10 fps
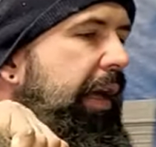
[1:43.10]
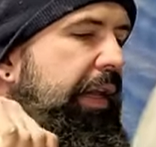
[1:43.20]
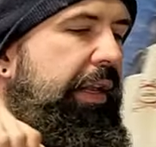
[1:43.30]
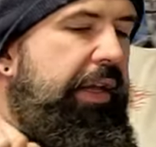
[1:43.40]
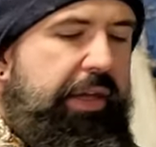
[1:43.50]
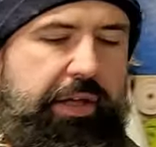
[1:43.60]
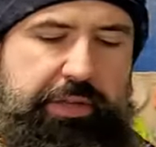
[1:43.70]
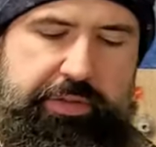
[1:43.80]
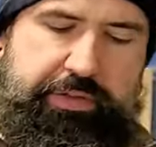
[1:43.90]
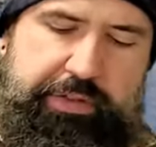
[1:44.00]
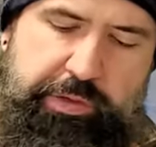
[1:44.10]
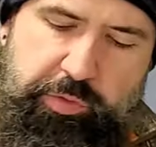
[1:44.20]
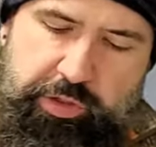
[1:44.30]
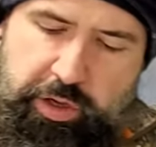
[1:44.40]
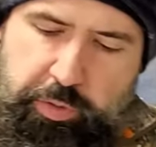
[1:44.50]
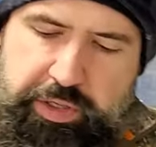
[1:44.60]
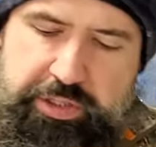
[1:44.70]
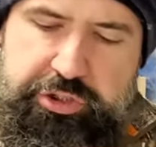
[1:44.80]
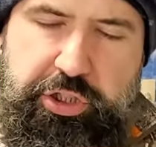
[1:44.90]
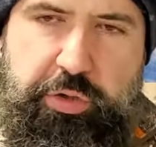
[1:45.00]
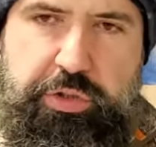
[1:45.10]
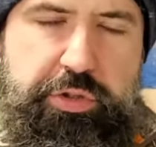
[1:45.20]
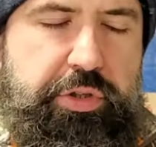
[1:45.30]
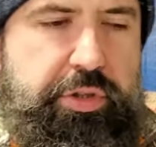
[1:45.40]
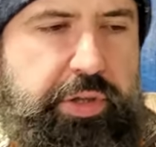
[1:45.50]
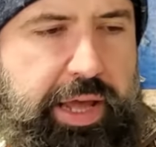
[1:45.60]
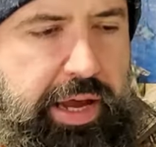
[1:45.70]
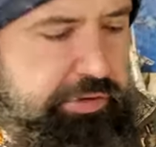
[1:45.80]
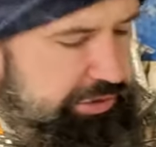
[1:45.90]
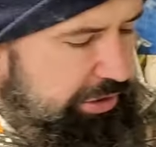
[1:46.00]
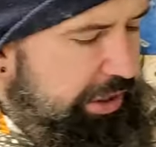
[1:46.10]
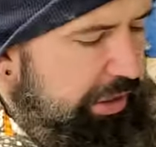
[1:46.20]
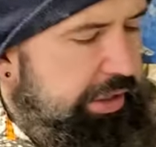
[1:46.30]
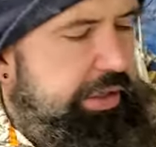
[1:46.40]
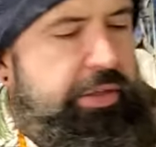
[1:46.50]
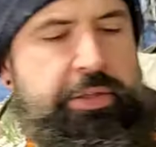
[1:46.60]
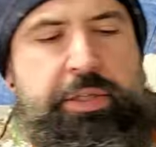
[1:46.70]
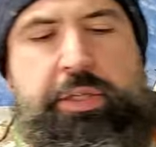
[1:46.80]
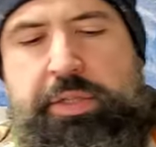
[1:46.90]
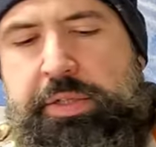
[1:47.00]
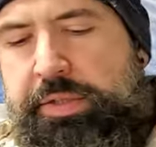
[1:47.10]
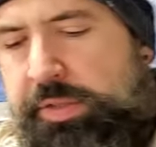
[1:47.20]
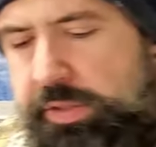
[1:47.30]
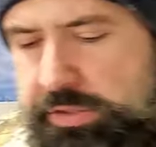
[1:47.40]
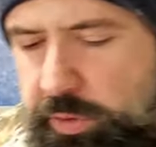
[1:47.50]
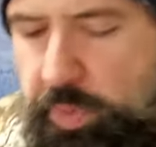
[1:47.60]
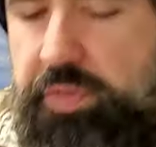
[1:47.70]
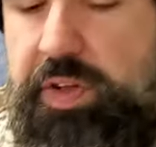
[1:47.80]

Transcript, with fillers: And uh, then we'll go in and showing you how it's done. So we've